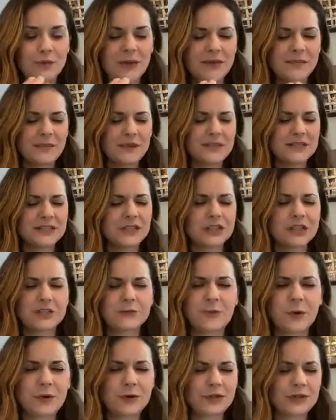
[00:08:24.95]
Maybe it just
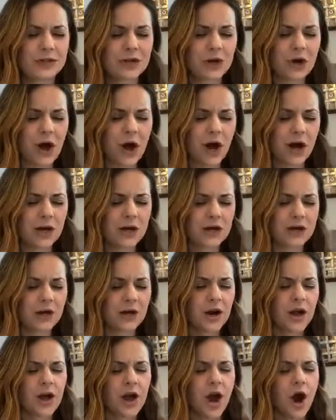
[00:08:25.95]
spoke to your heart,
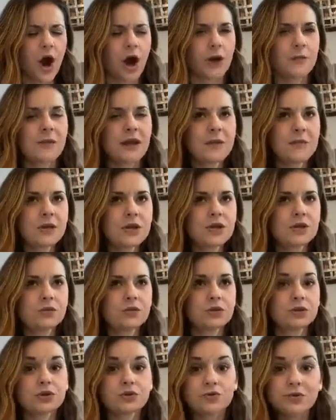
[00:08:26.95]
or maybe you
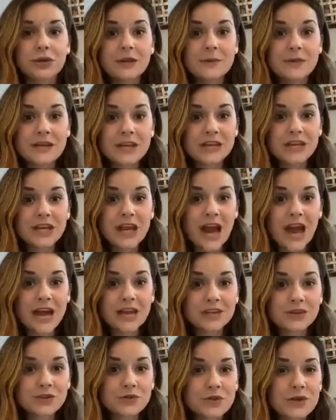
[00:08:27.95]
were dreaming and you had
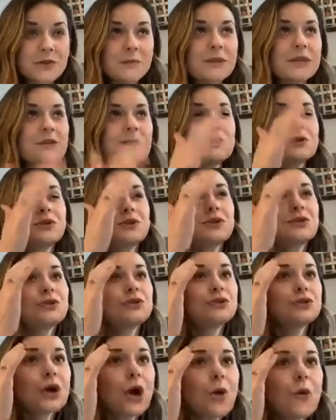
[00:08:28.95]
a dream and it was
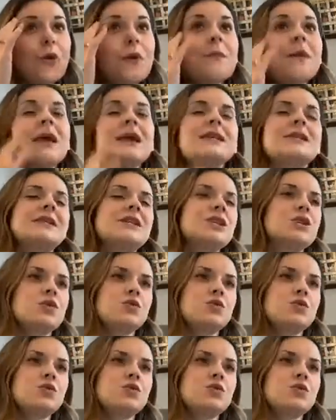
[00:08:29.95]
so amazing.